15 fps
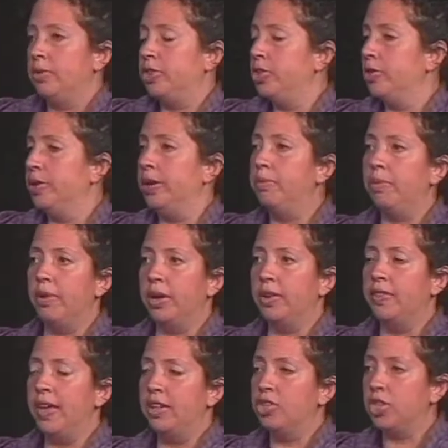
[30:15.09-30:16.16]
What's your input?
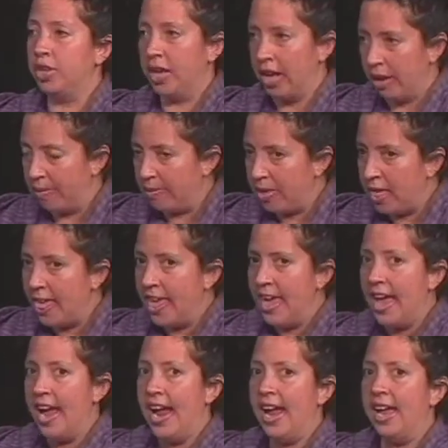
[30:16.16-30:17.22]
And they took him,
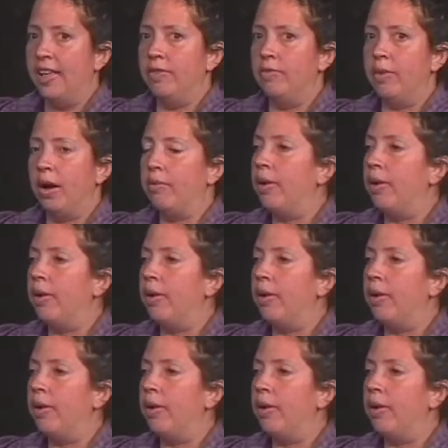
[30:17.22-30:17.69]
and my